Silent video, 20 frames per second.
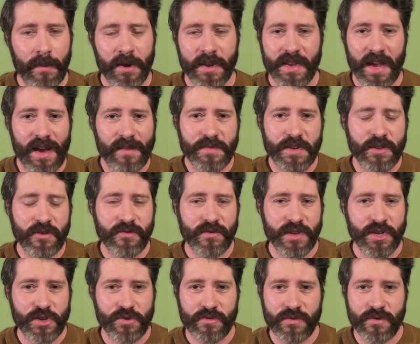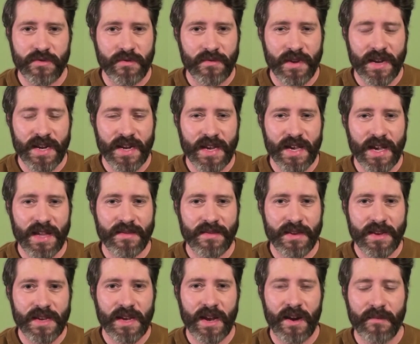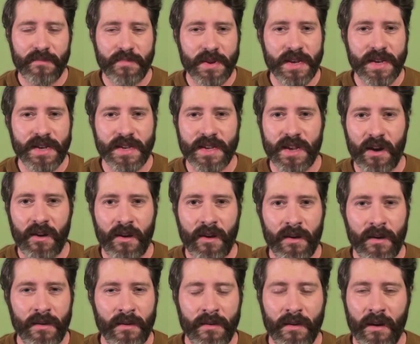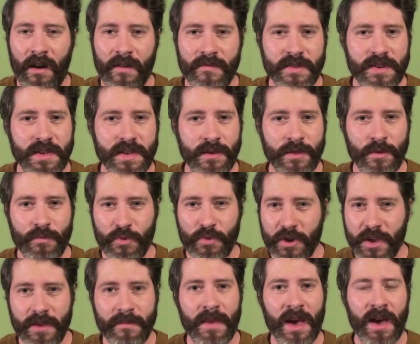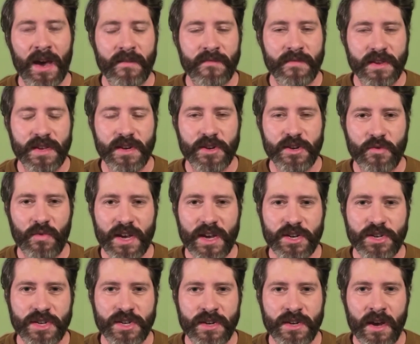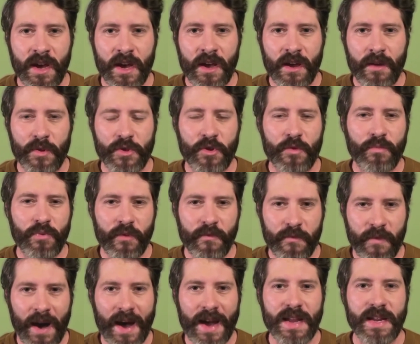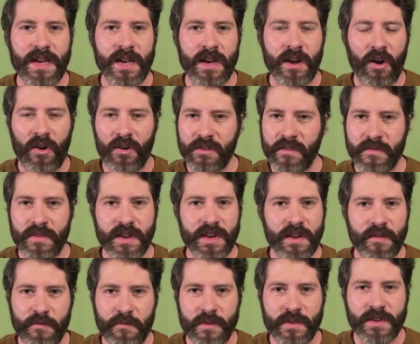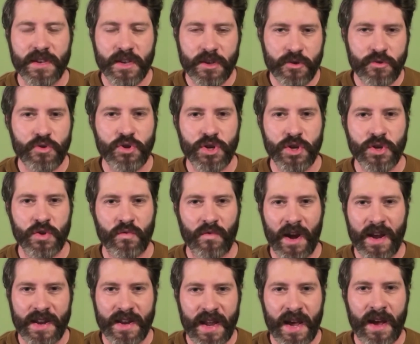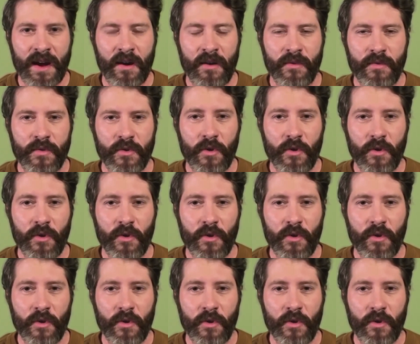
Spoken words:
But it's absolutely true. And again, these companies are obviously the boogeyman of the situation, but they're providing all of the different solutions right now.